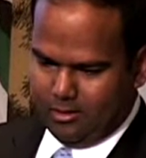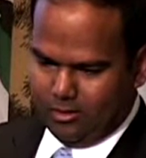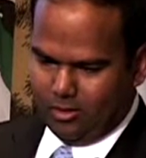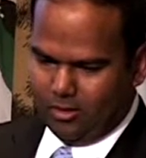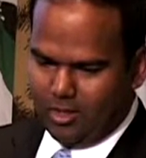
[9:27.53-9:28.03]

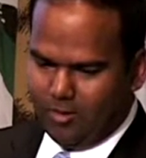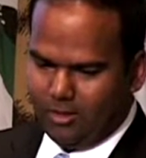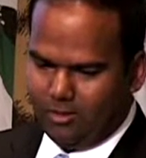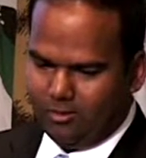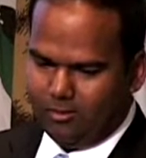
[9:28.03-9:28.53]
So coming
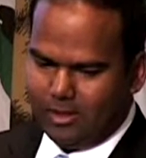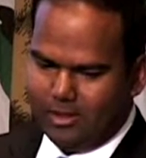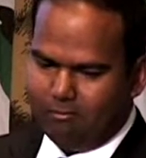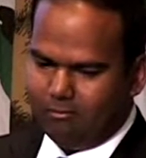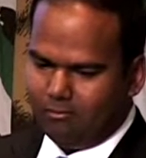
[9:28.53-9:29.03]
to
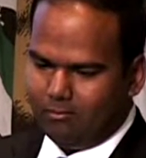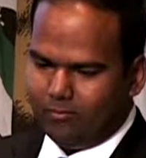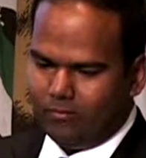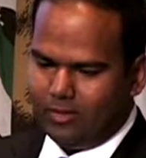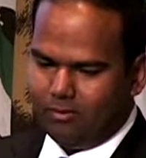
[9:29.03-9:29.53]
um,
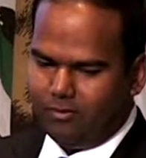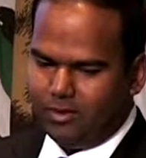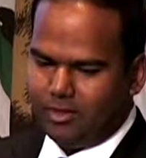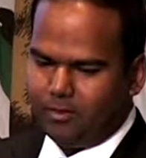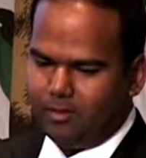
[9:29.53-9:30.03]
the
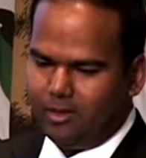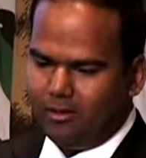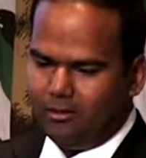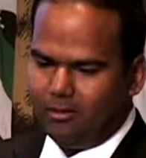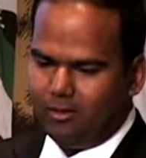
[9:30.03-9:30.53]
first
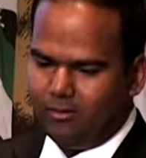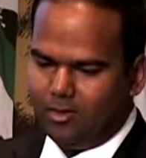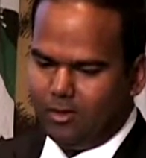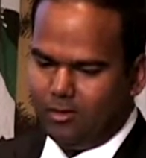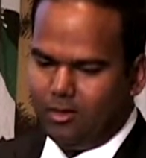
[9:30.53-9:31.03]
part of
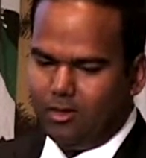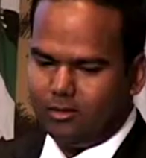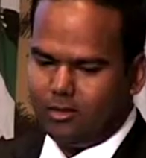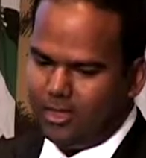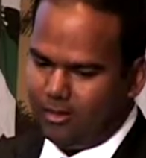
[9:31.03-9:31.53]
our talk
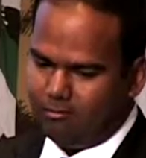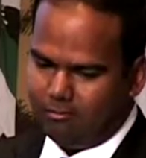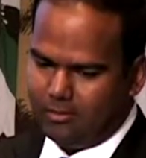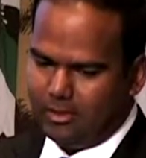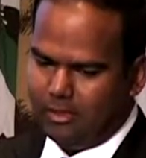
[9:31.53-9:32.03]
today,
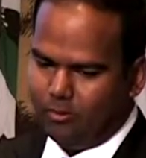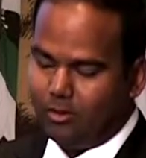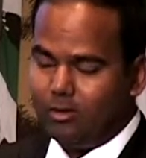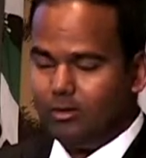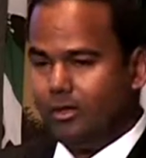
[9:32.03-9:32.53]
uh, we're
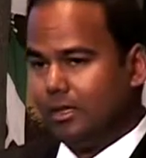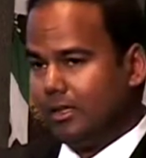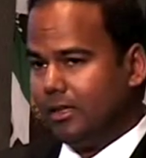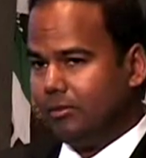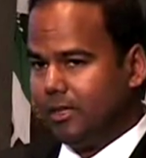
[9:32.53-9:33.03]
going to talk a
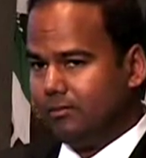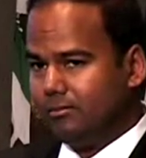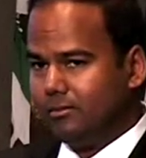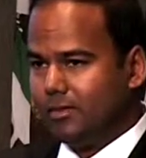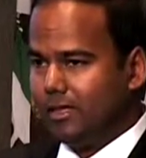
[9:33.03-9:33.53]
little bit
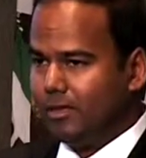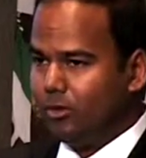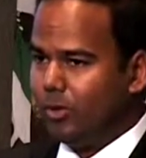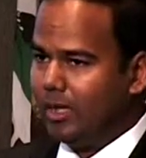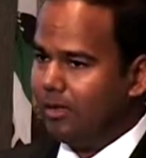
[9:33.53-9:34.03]
and
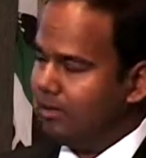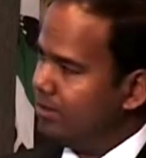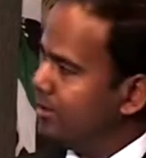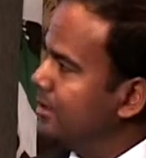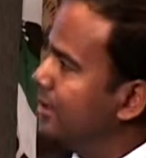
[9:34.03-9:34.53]
dwell on
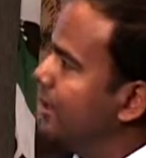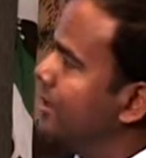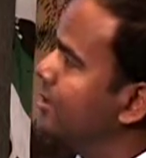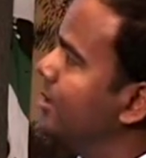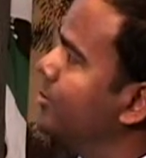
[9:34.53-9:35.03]
this uh,
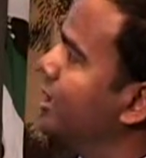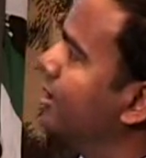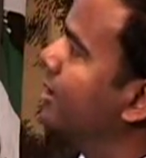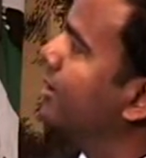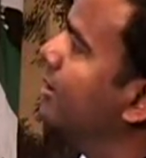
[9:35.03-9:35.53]
subject
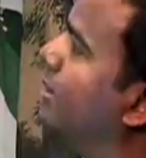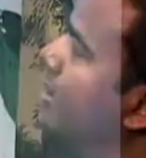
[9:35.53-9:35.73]
here.